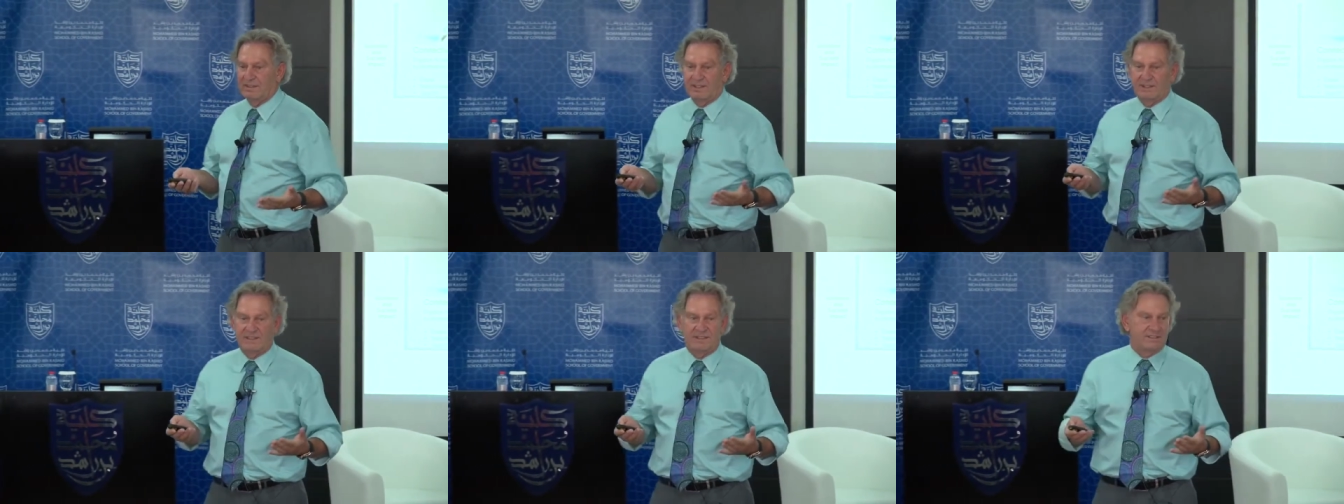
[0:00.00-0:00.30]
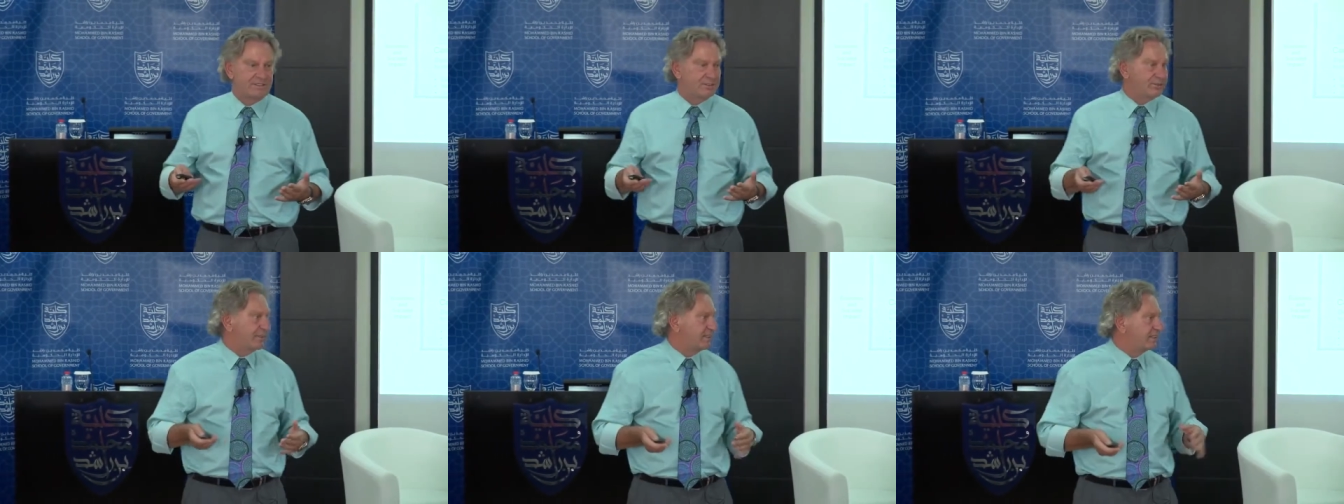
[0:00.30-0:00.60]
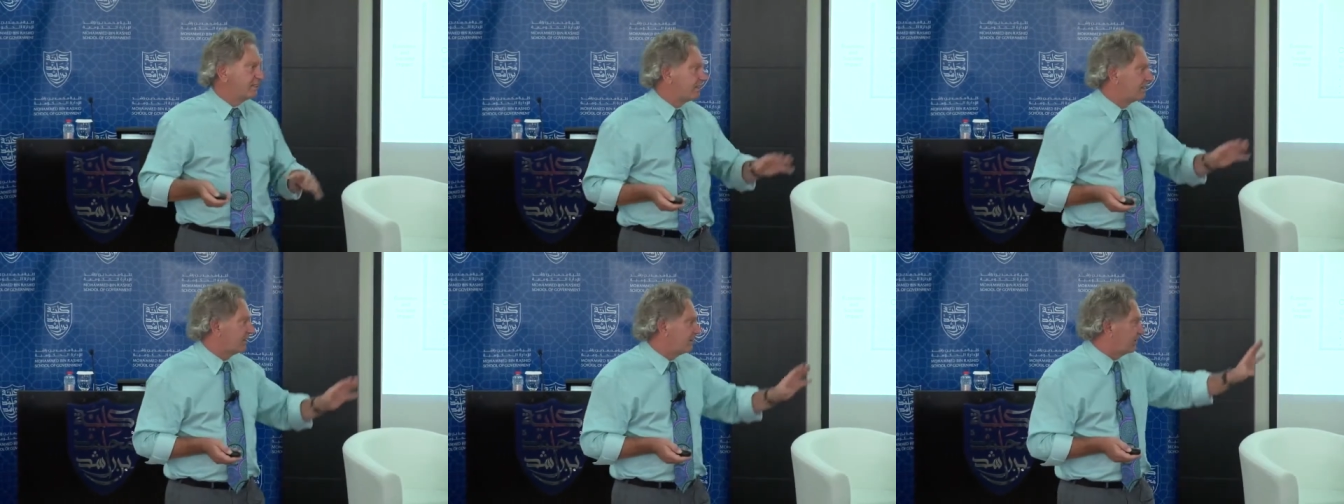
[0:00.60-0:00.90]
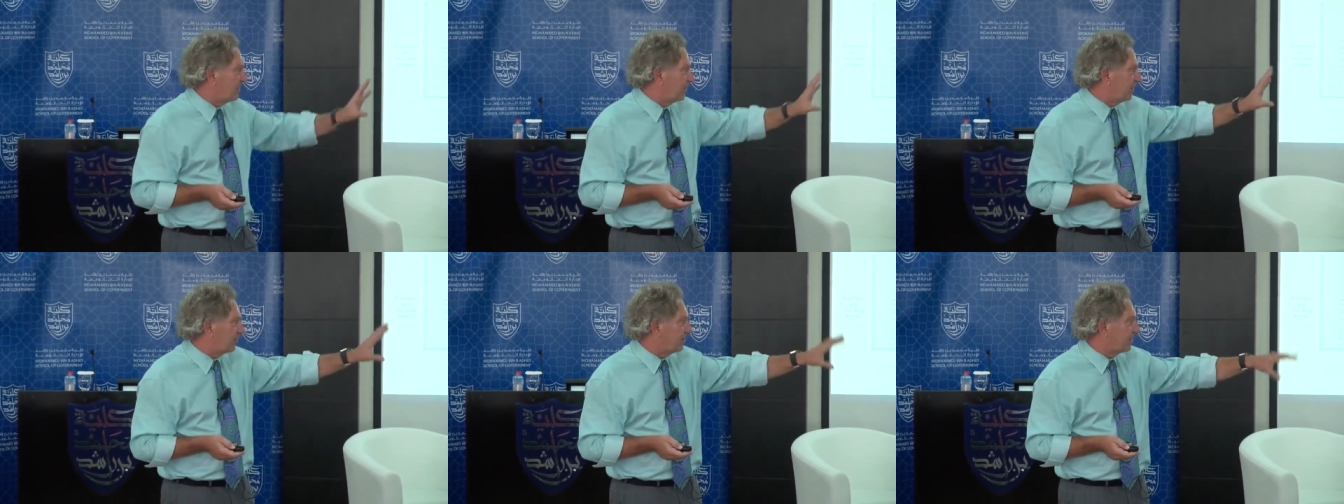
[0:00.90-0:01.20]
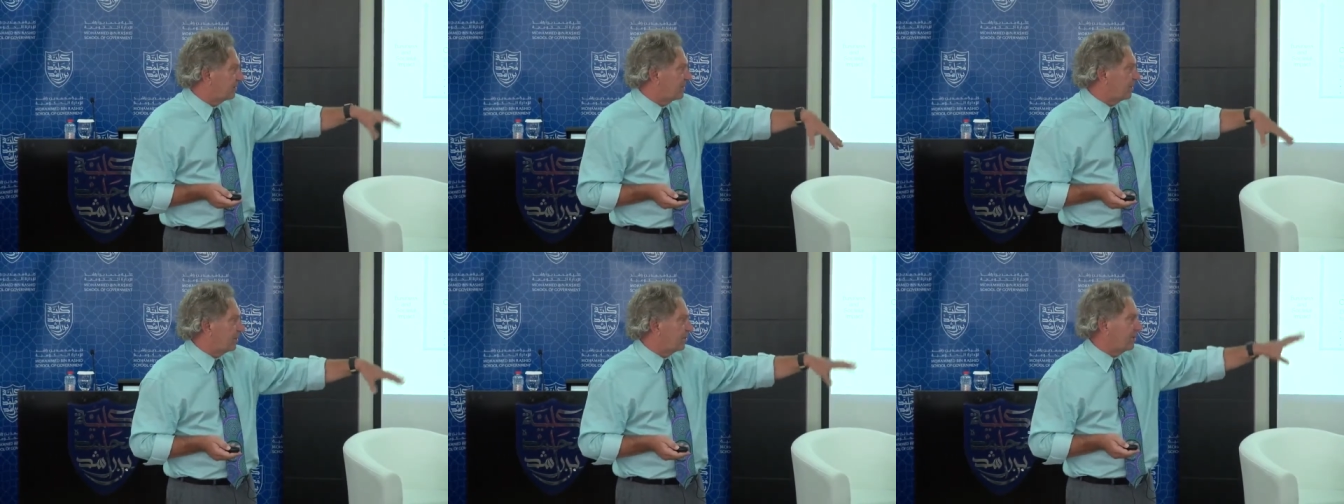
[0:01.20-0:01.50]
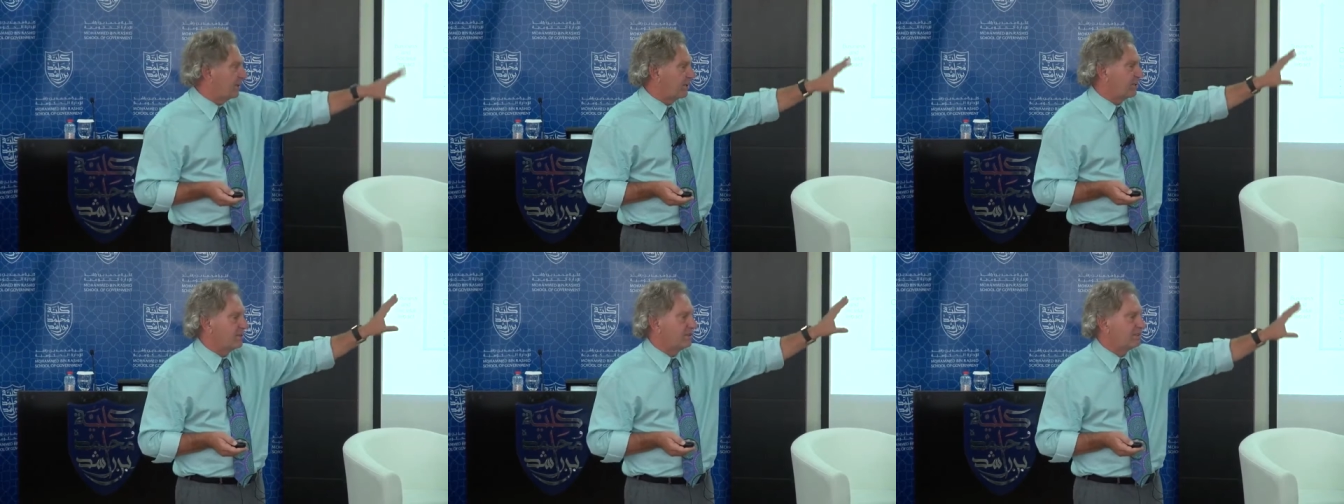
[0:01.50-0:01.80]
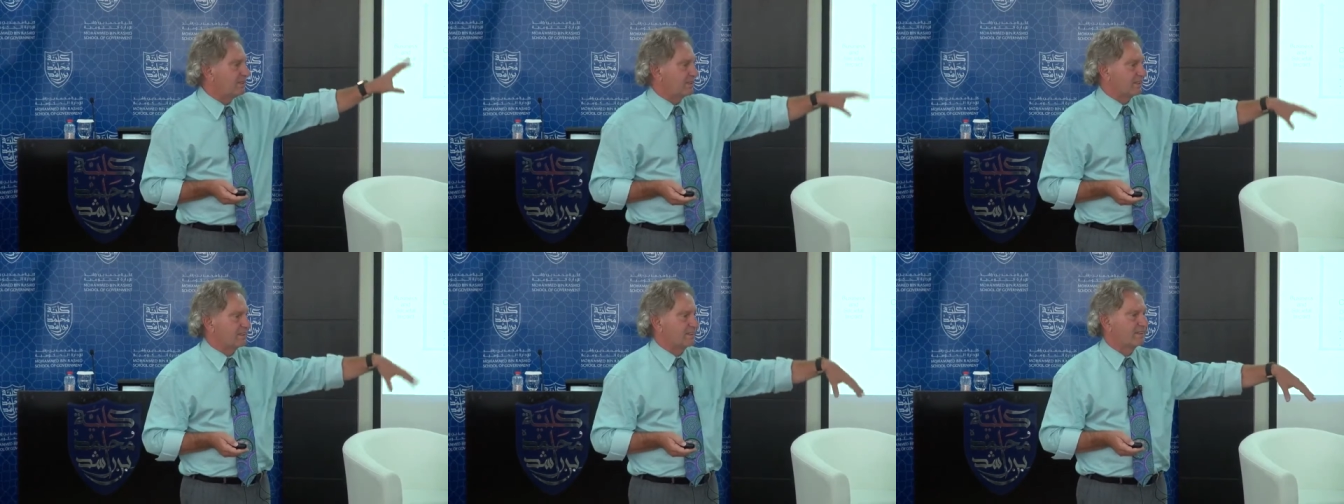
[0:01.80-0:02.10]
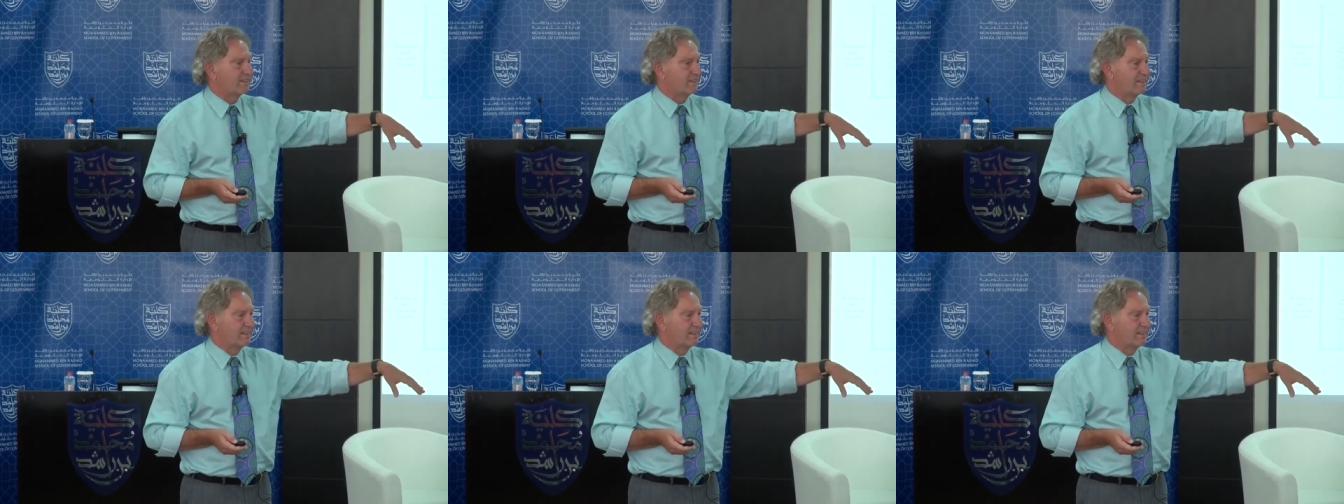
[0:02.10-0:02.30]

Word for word: Eh? That Twitter, look, look what's going on there.